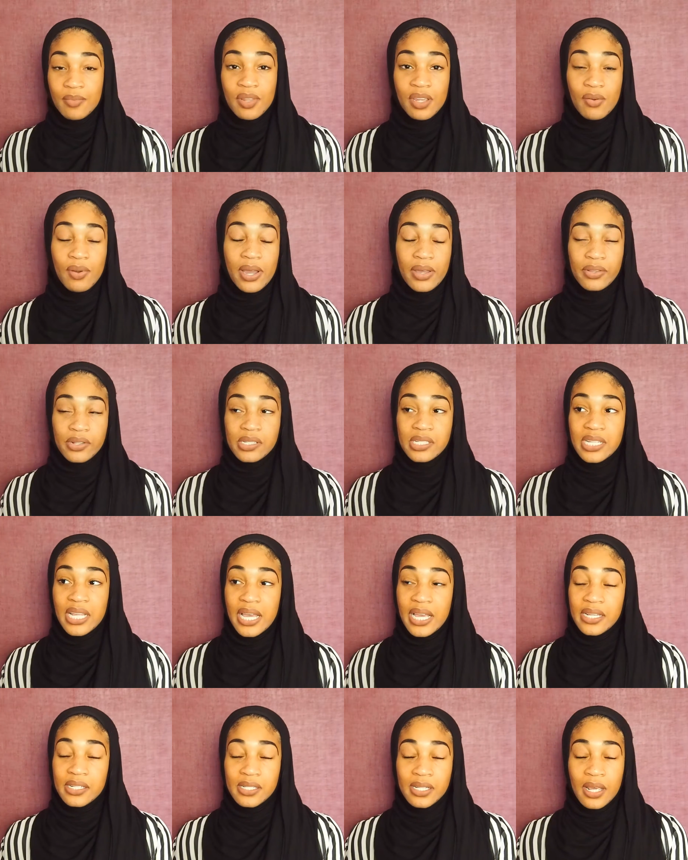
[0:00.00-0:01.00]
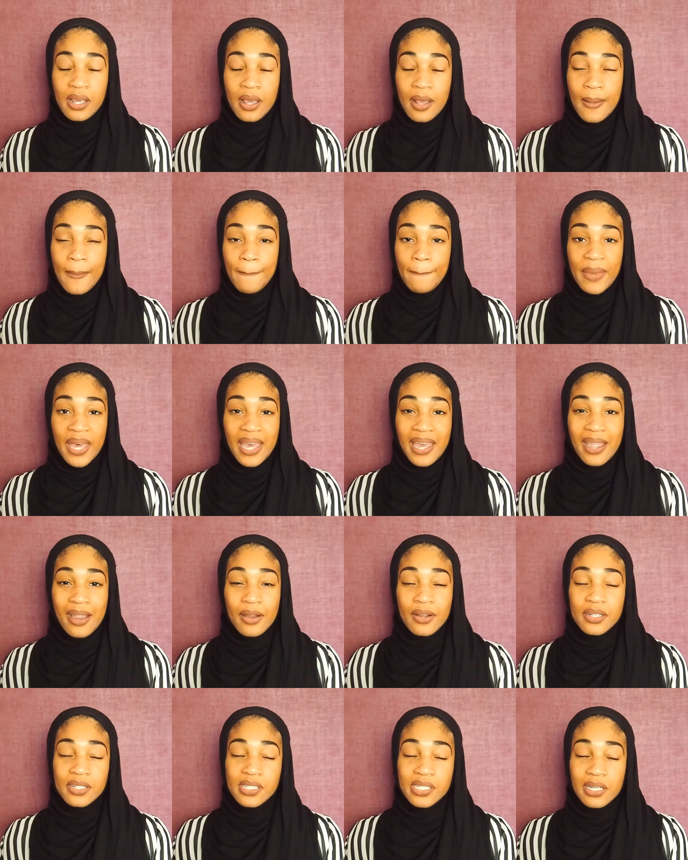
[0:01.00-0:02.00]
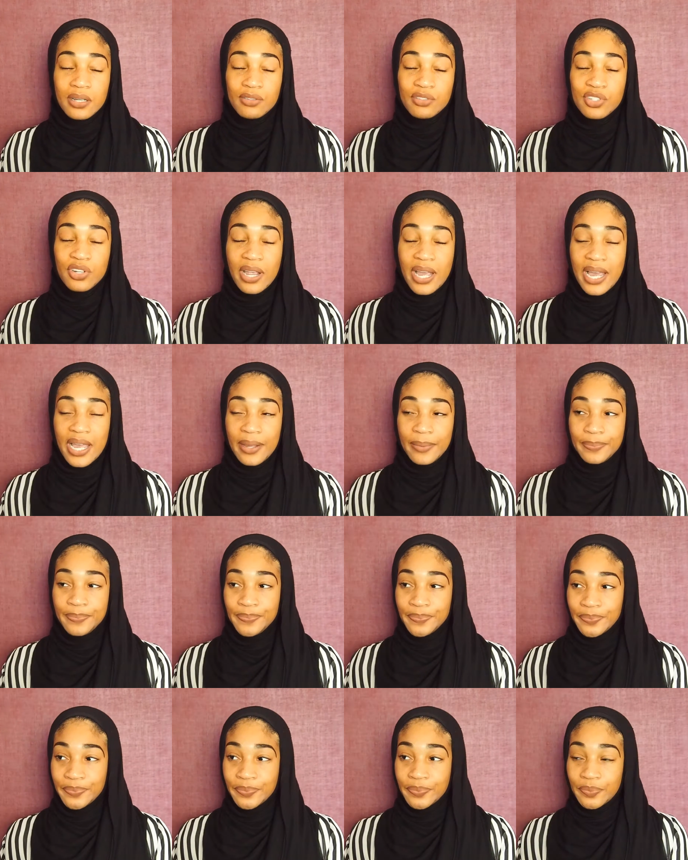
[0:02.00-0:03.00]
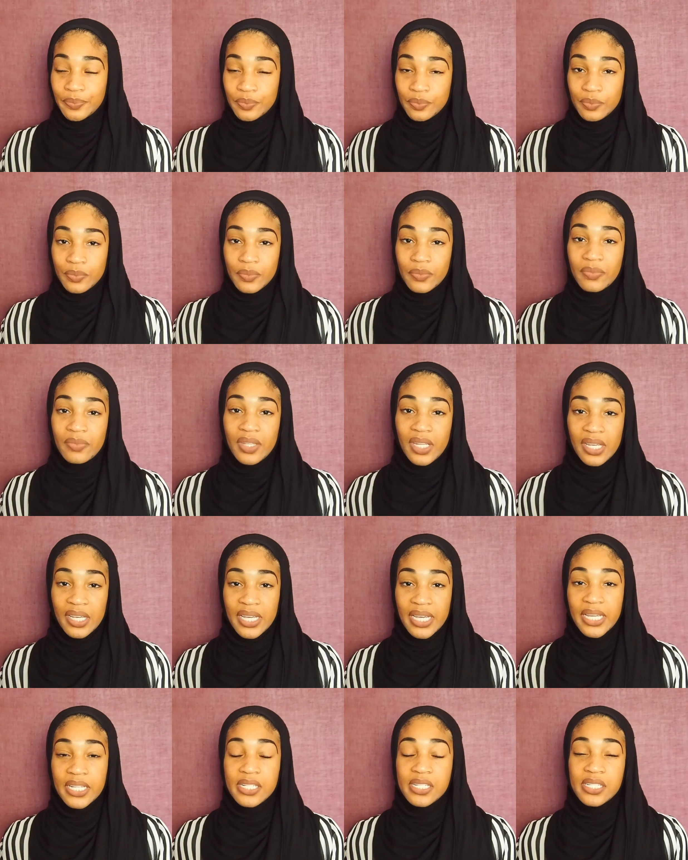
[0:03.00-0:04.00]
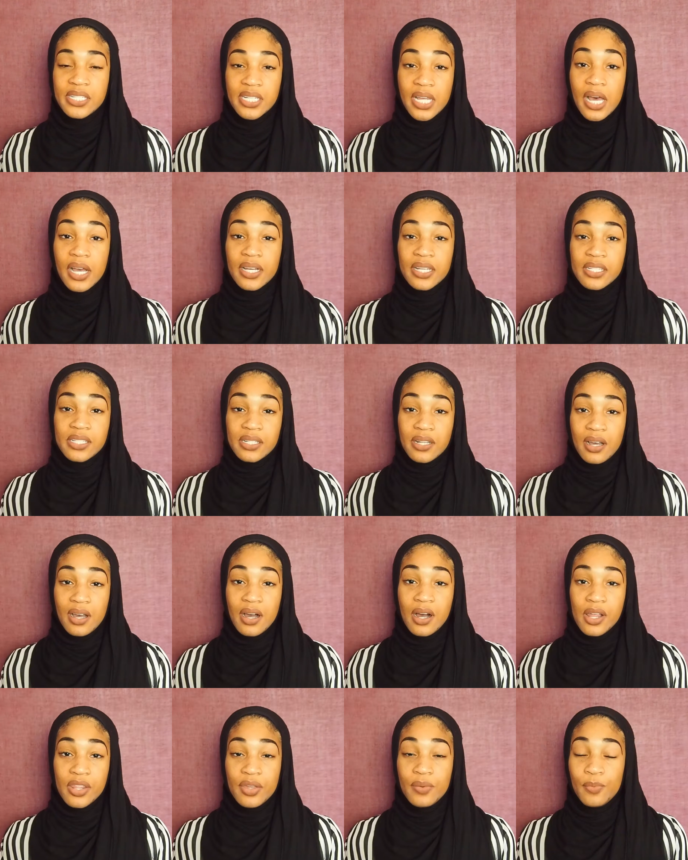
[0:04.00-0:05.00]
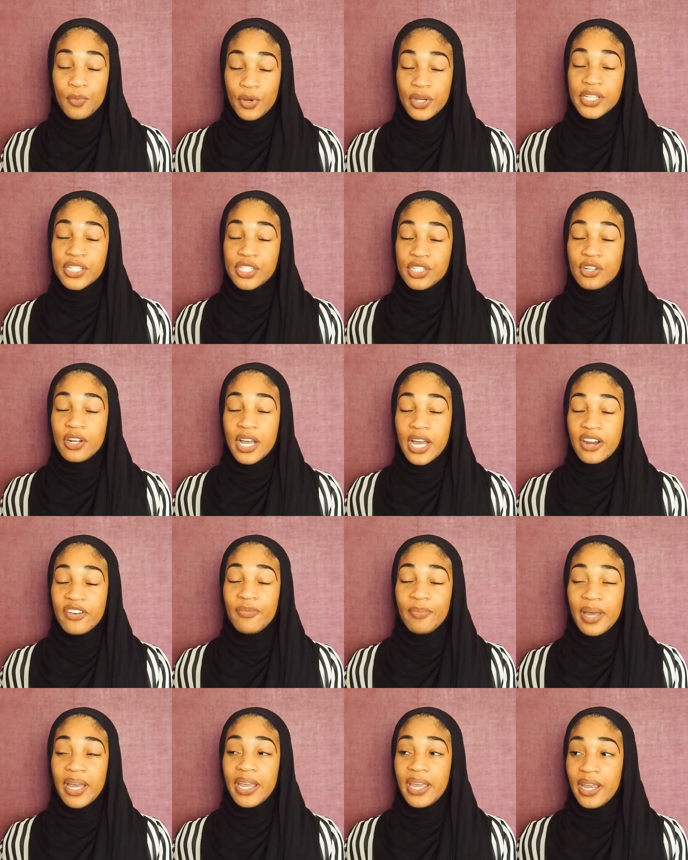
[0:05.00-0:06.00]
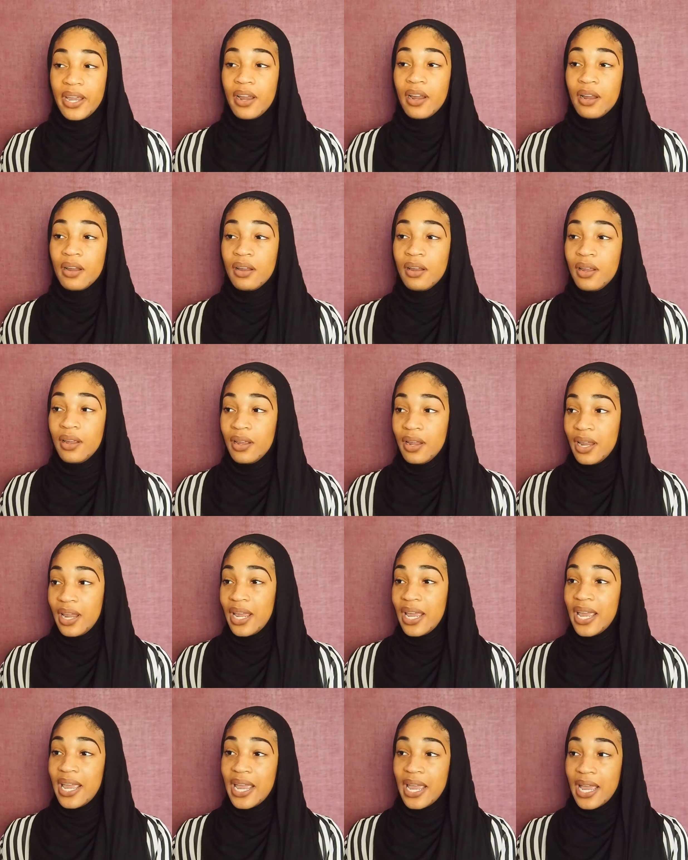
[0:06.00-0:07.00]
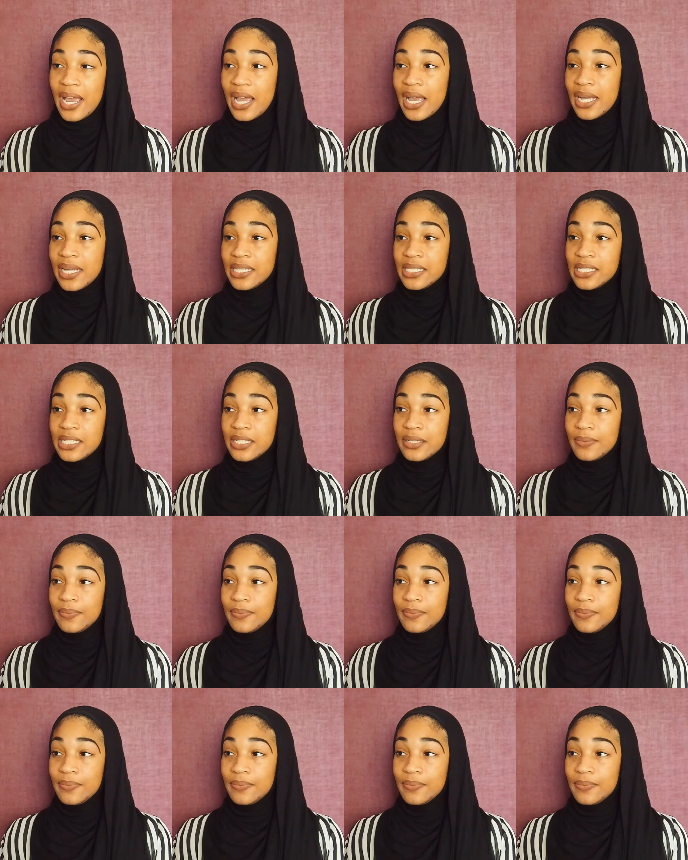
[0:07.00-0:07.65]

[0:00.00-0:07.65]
around those lines, my hair is so dry. It sucks all the moisture out of my hair. And